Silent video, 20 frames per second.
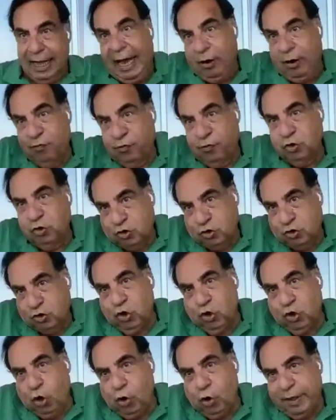And of course,
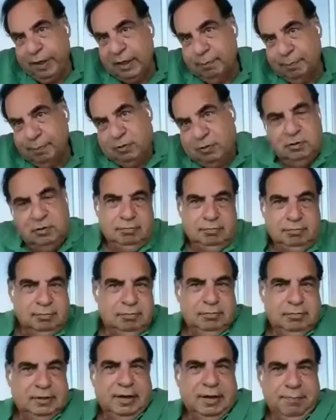growing because
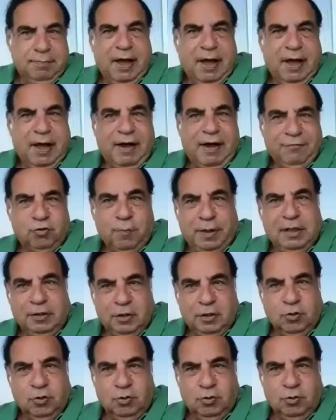they have to be uh-huh.
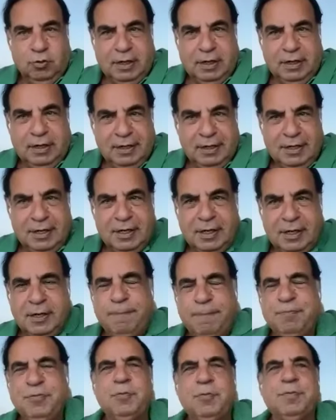Ah. new uh,
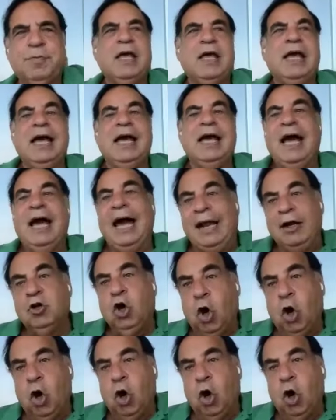
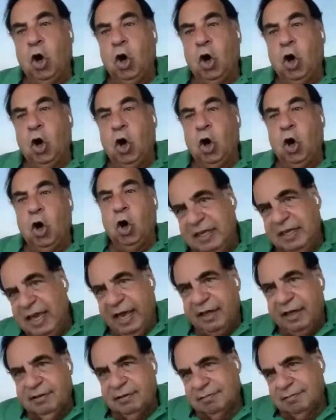and Congo,
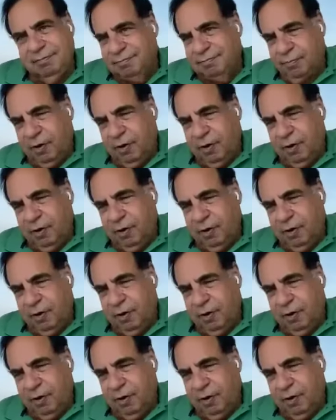nothing yet.